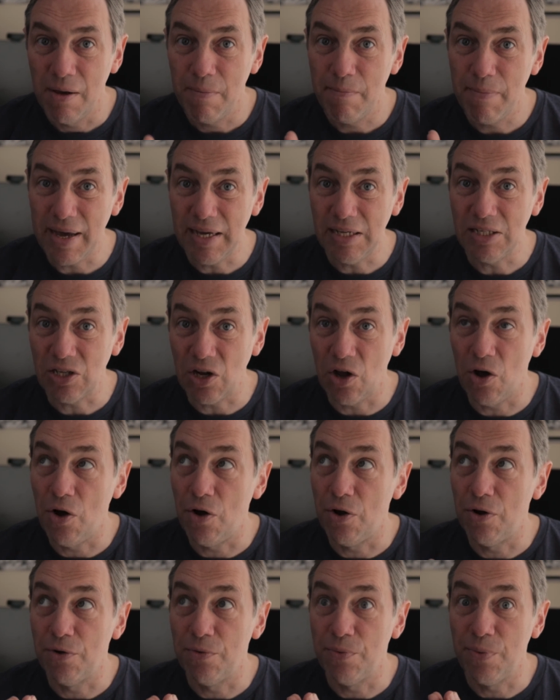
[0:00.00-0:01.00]
based
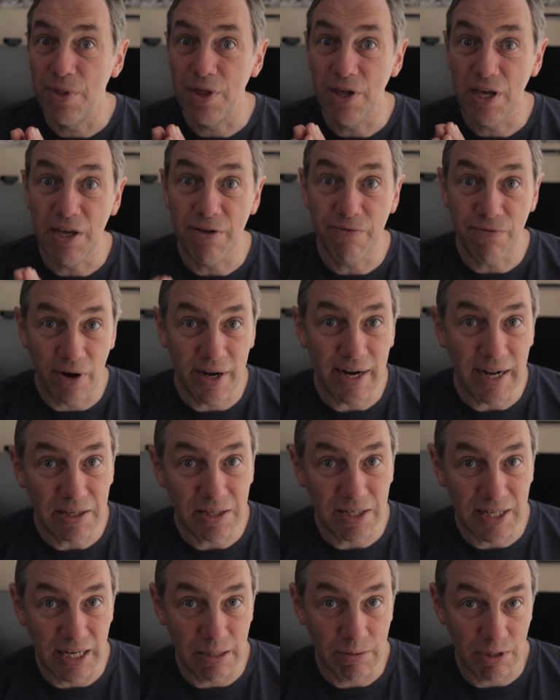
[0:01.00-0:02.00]
on the
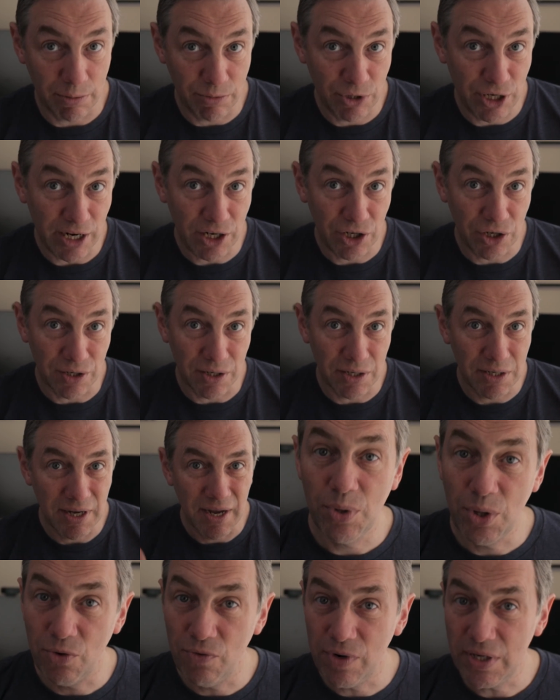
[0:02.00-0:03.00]
finance team's objections.
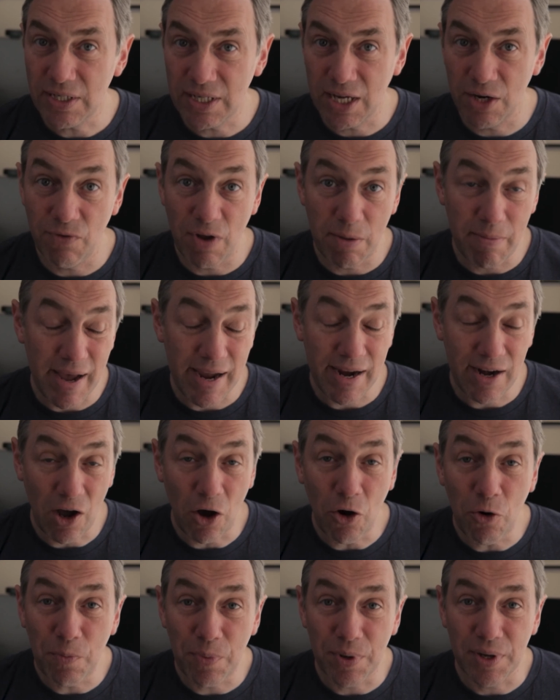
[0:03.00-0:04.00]
But the risk can remain
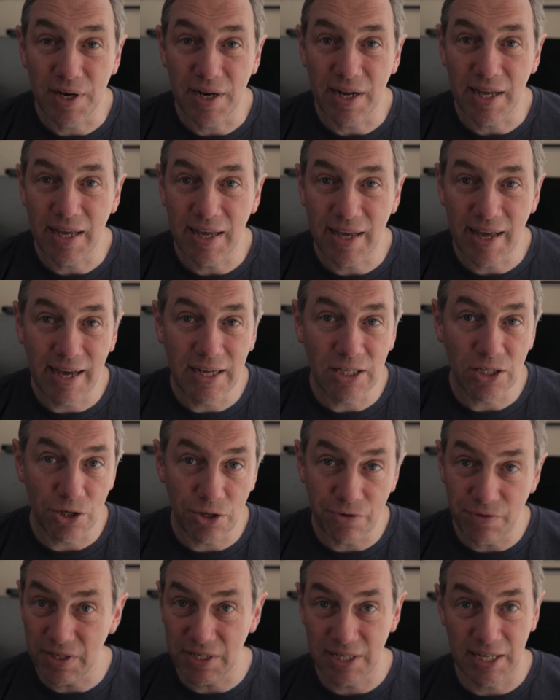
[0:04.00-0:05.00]
open in case
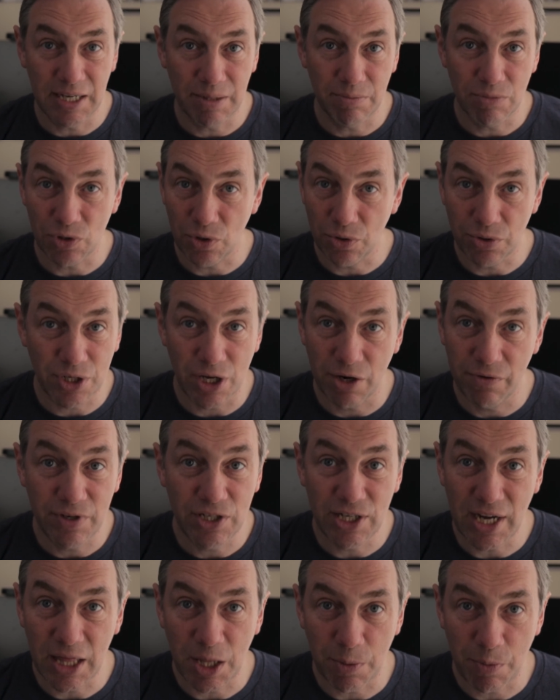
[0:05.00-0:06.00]
other teams also
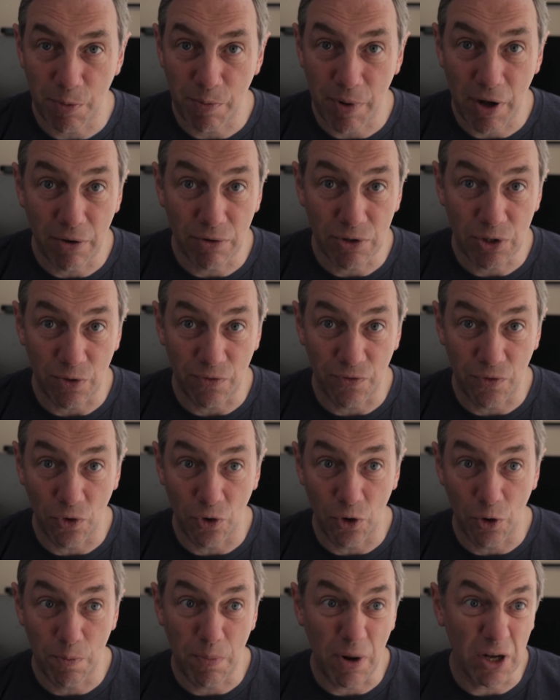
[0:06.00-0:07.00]
reject the proposal
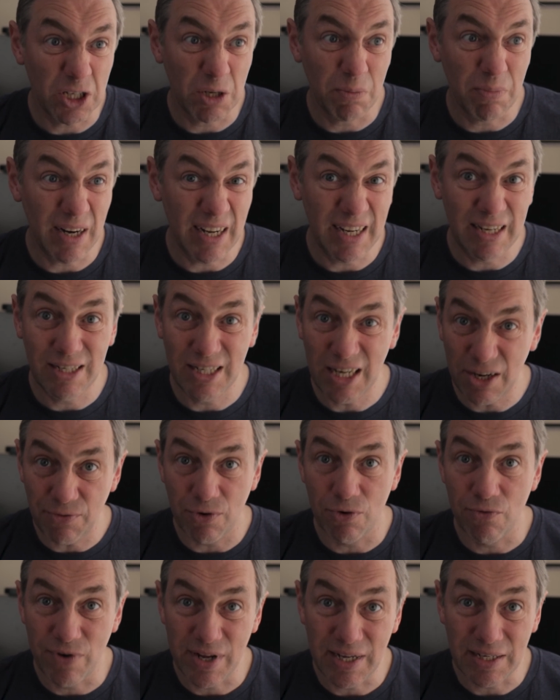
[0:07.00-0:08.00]
for possibly
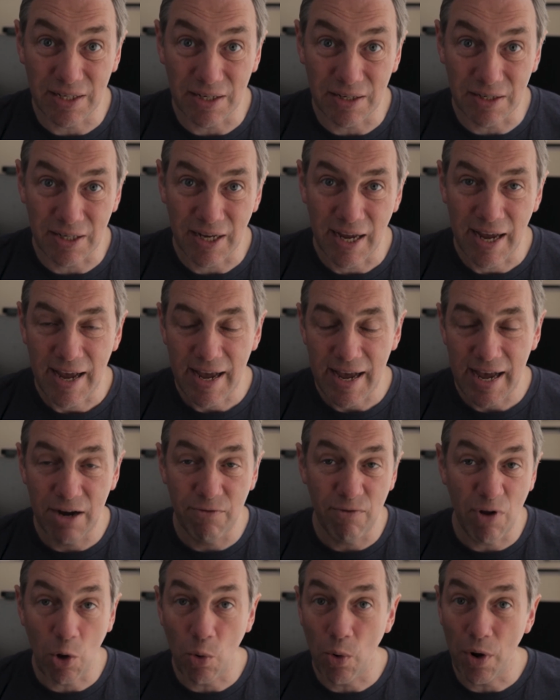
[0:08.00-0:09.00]
different reasons
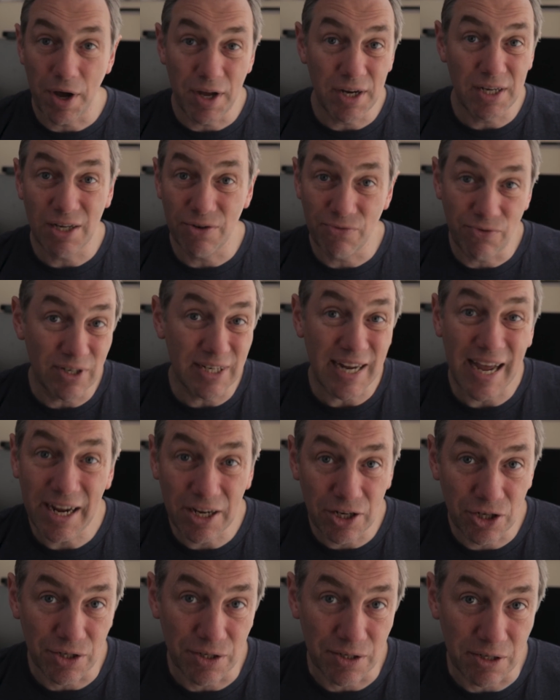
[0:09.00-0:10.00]
and require different
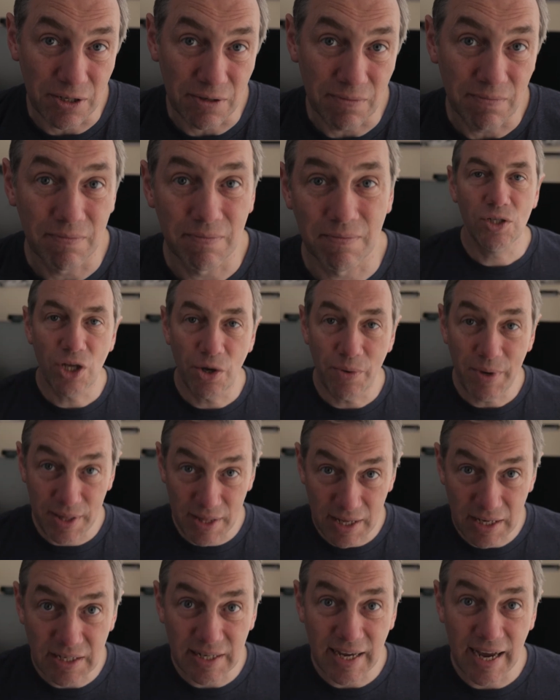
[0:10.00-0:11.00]
actions. So in
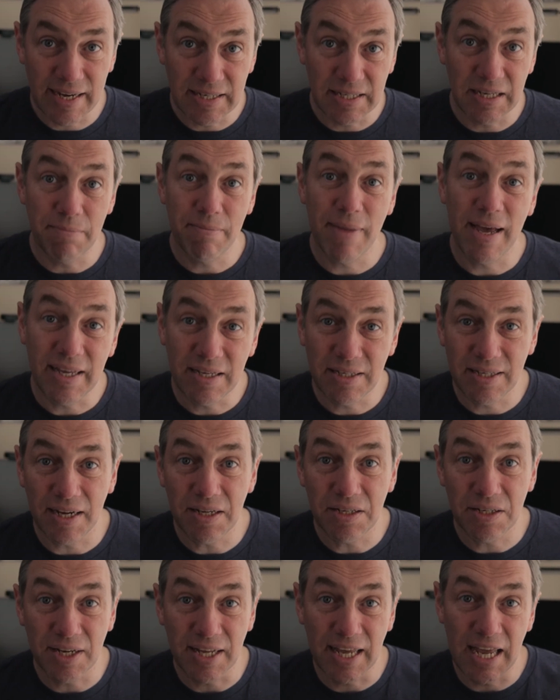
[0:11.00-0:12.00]
this case, it makes
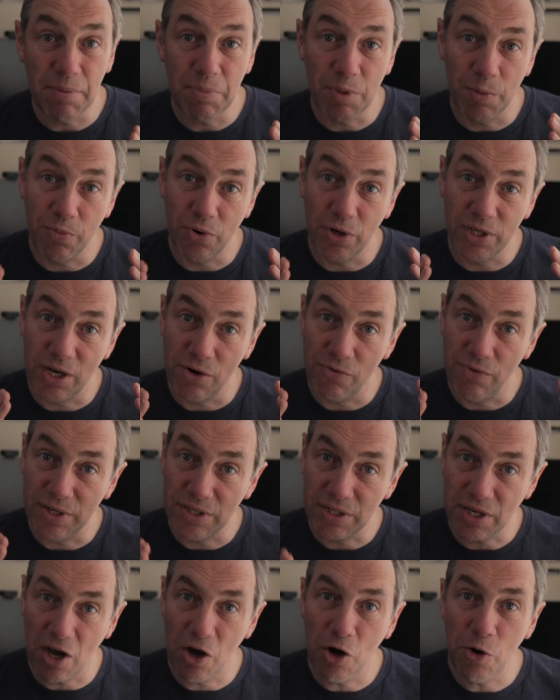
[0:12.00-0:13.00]
sense to keep the project
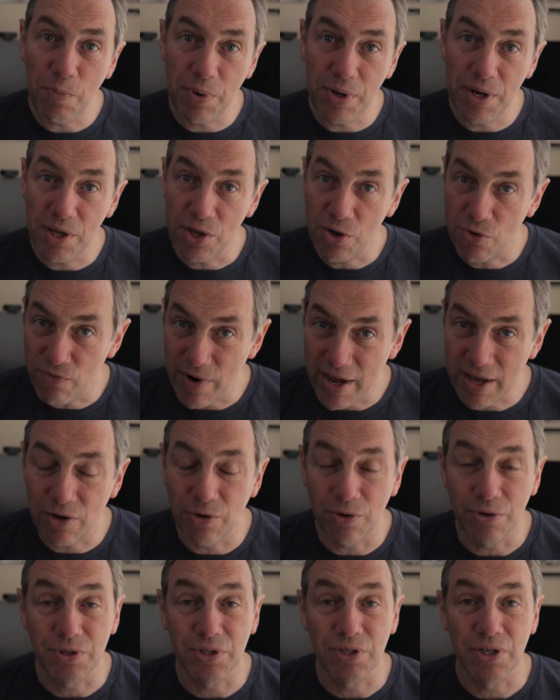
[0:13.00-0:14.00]
risk open in your
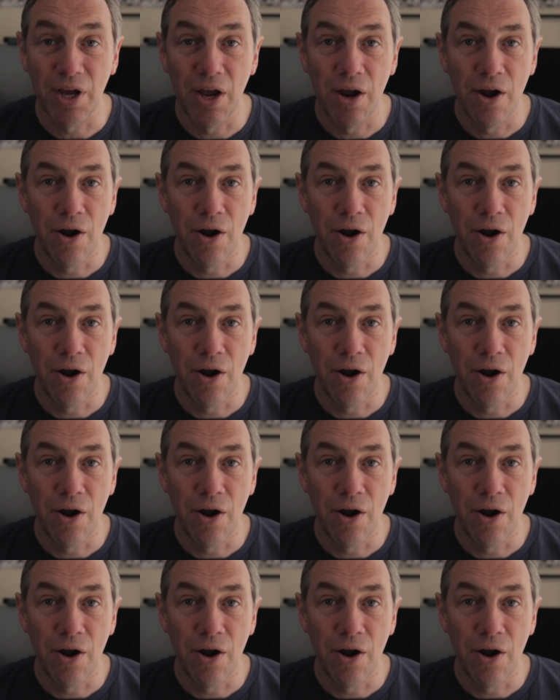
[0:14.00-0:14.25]
records,